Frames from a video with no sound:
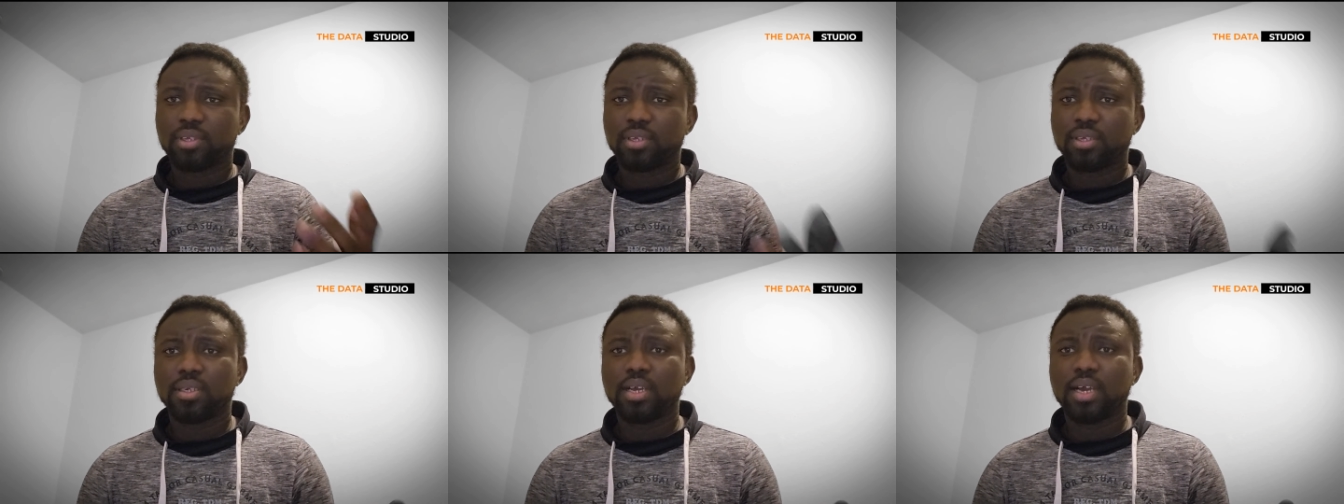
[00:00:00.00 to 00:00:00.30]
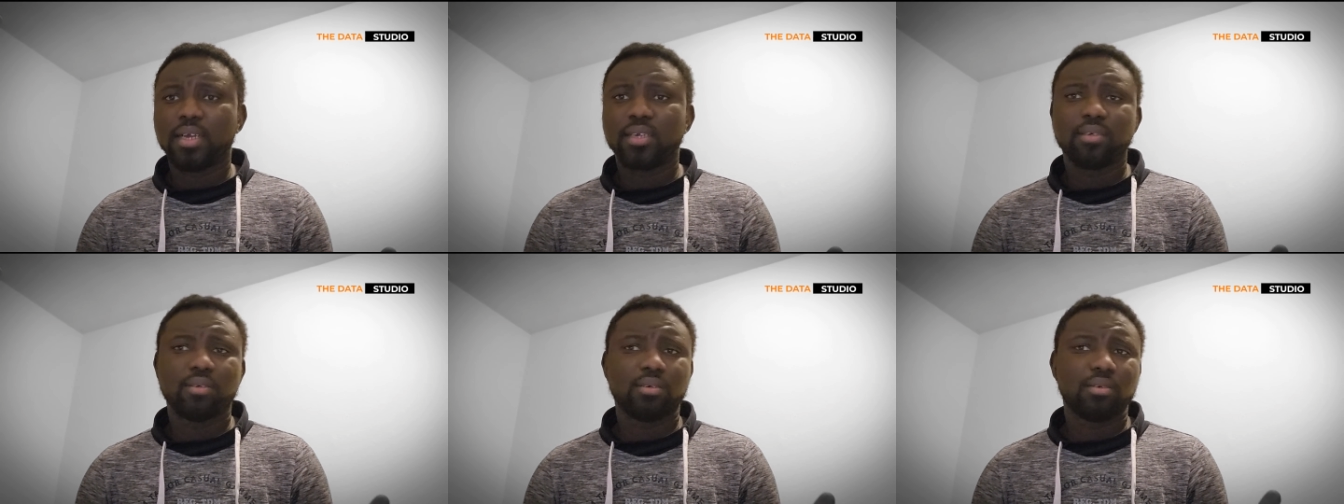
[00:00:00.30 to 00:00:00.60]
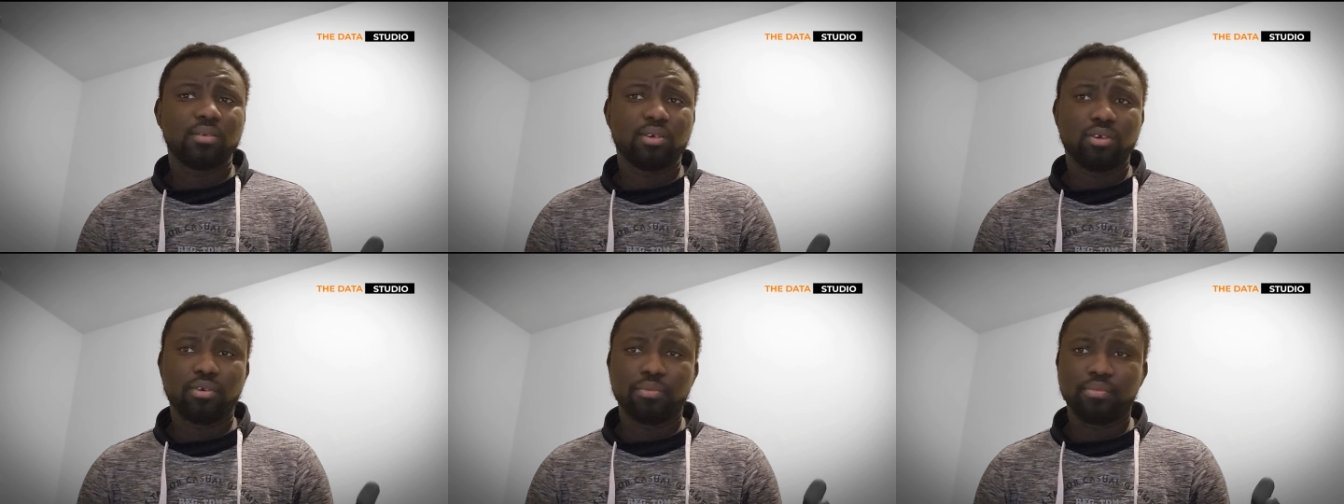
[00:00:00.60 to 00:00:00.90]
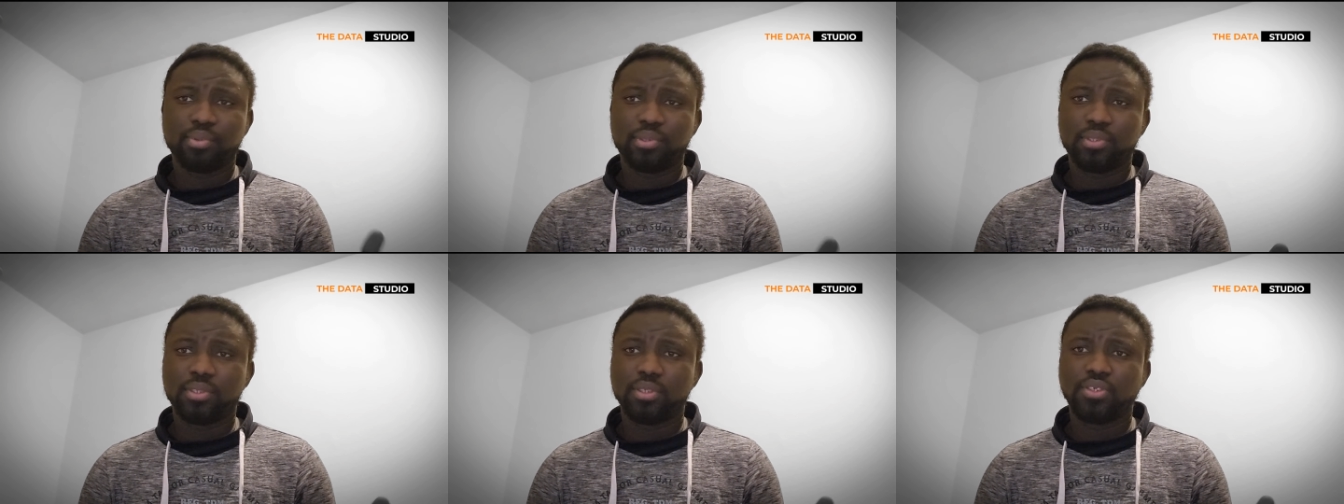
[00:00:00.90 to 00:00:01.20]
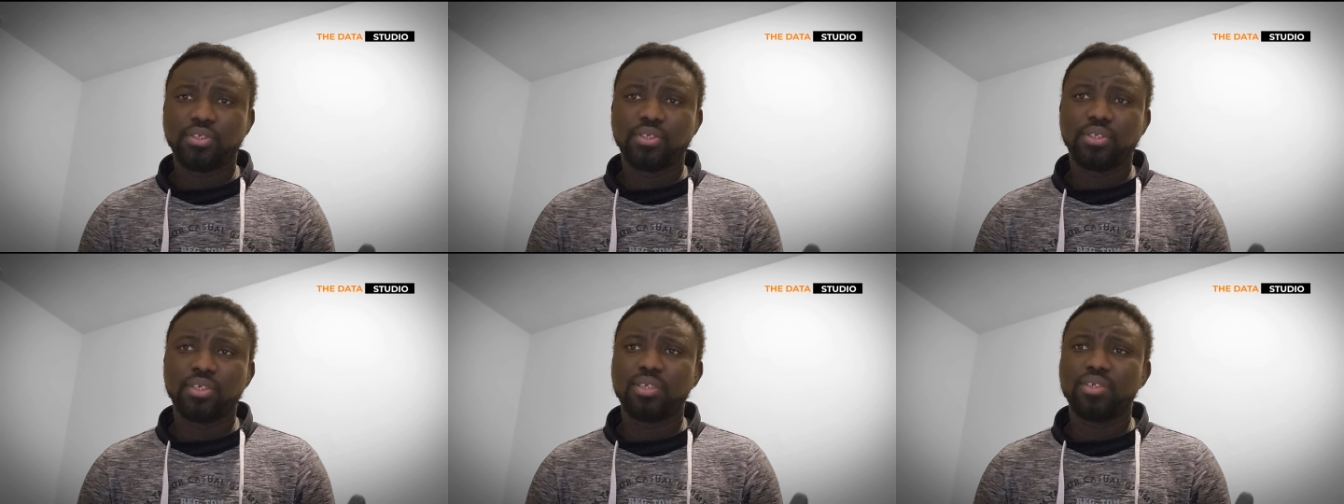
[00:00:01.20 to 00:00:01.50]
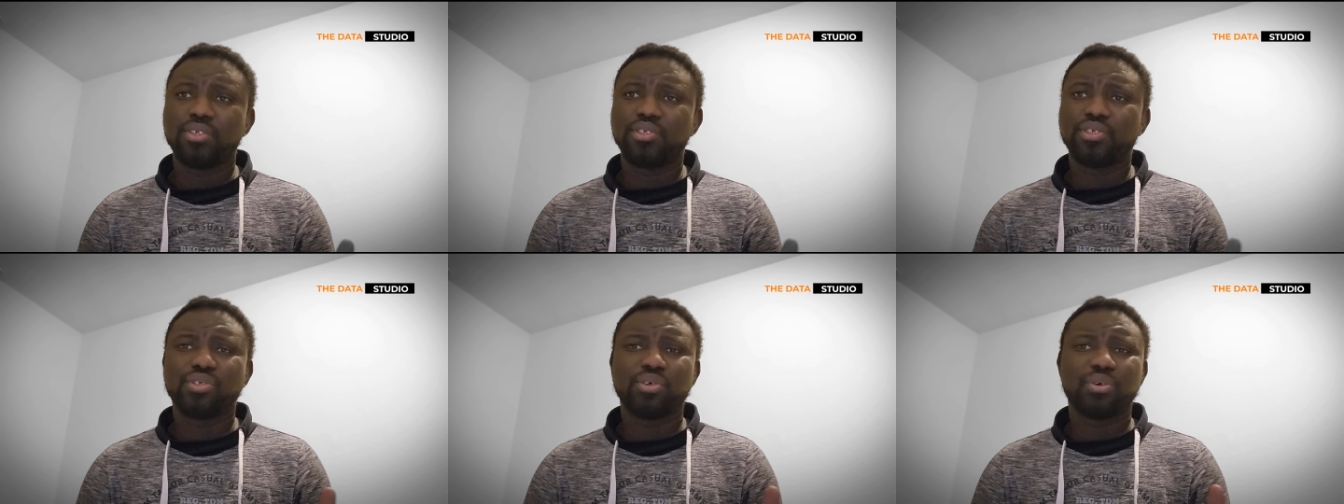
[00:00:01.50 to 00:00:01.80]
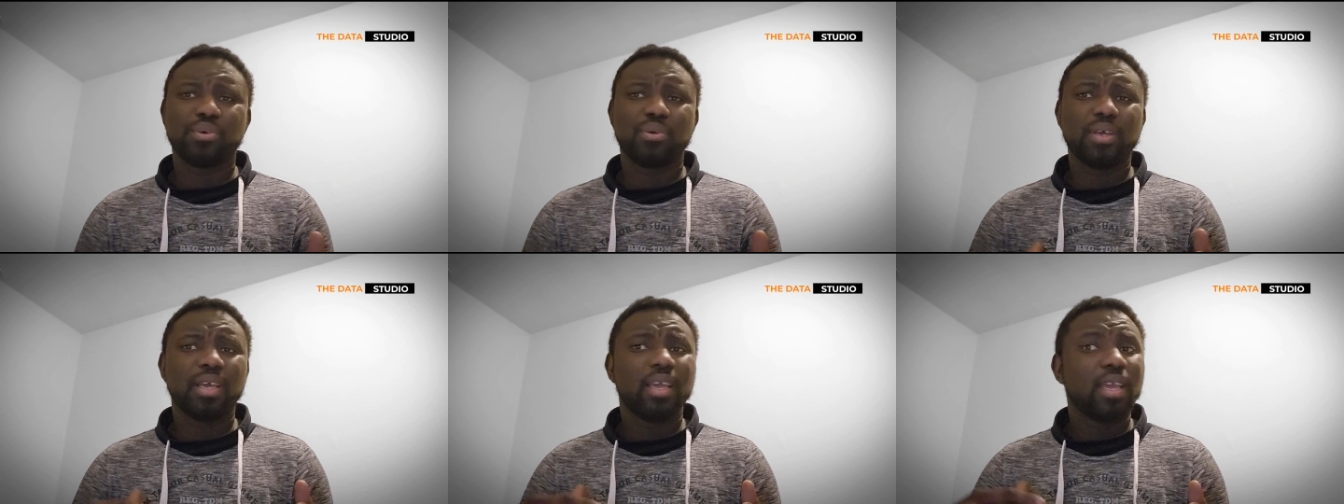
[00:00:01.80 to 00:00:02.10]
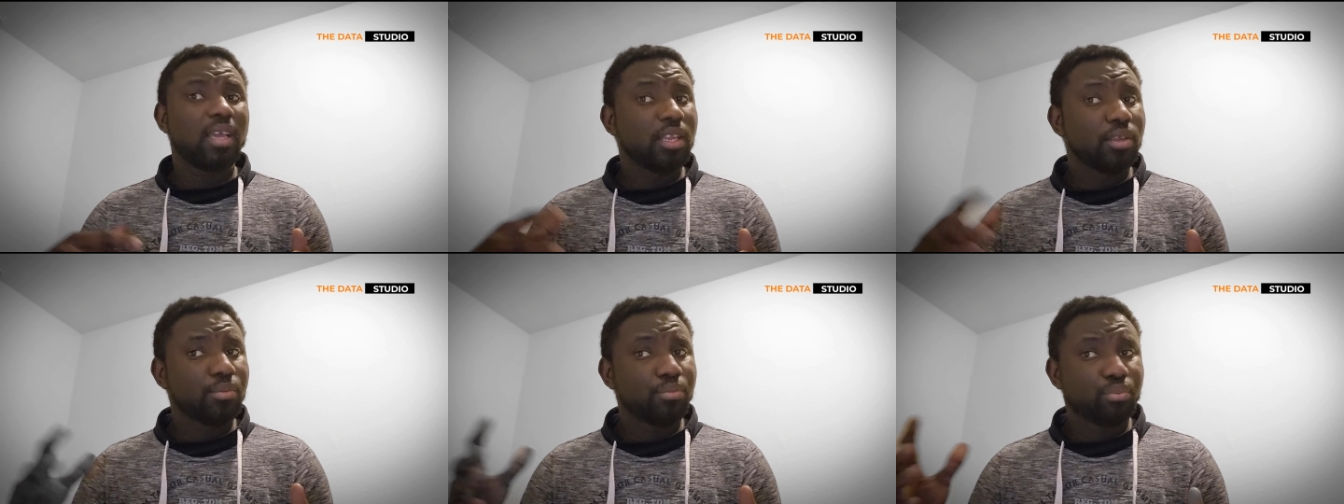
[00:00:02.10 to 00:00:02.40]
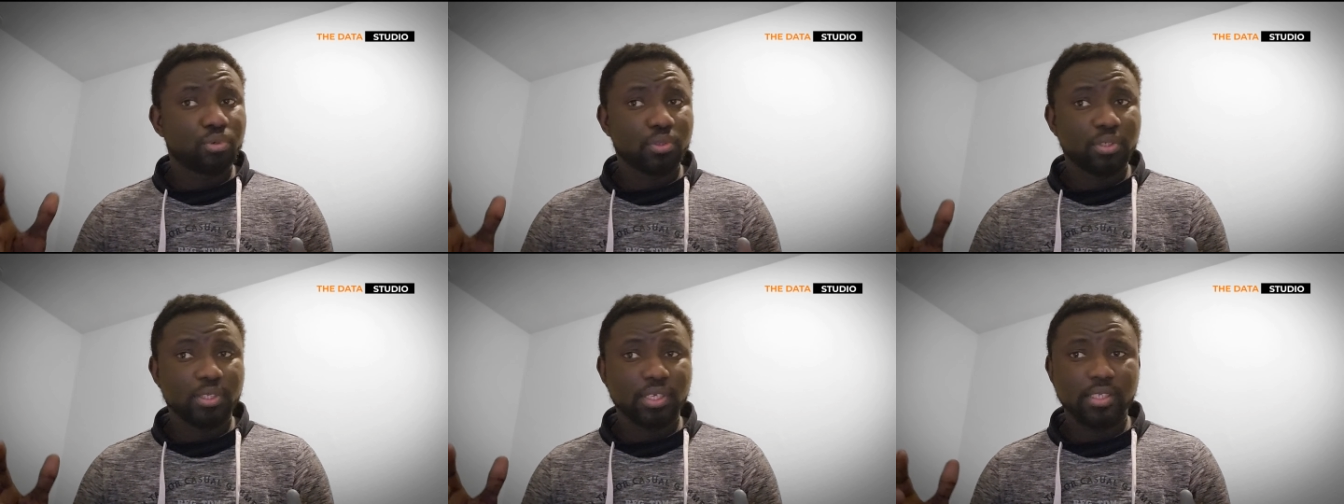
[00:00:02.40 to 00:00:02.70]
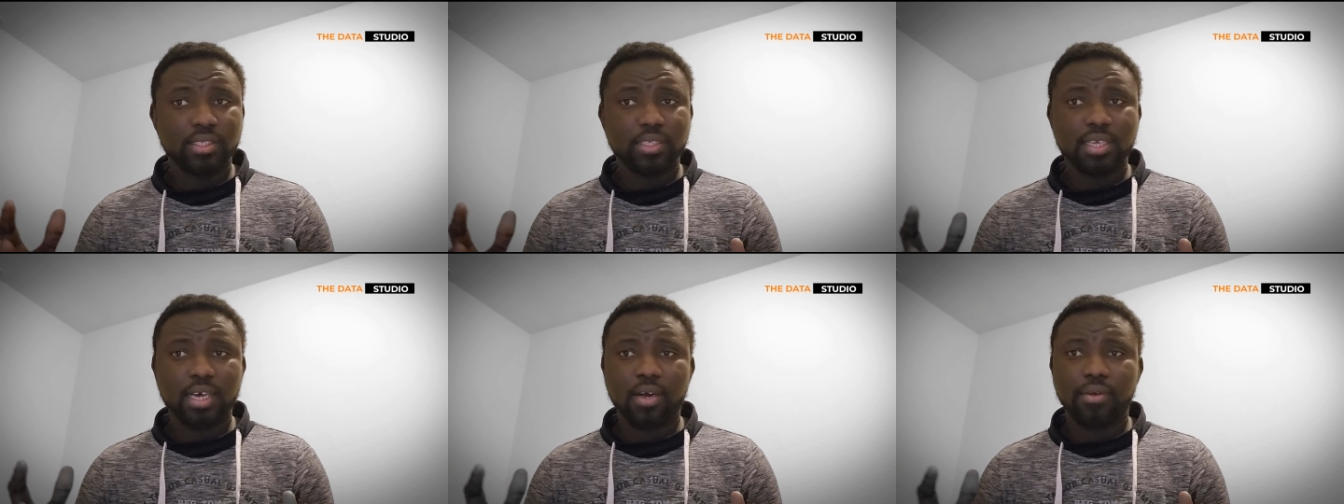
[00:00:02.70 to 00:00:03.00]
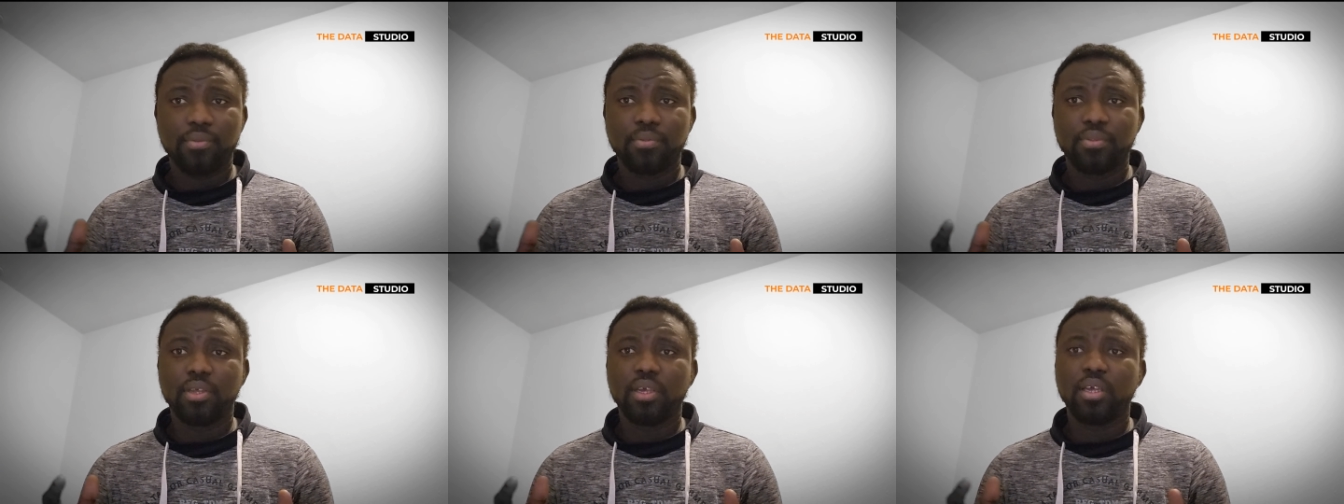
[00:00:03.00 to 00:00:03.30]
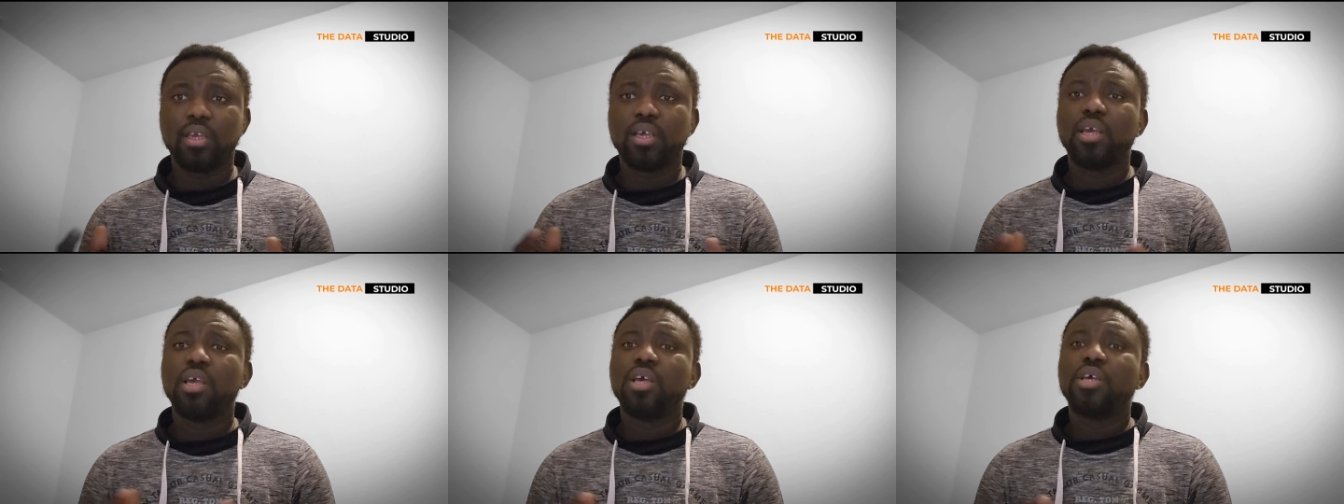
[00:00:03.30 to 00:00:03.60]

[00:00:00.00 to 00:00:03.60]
Google competitions or any projects out there,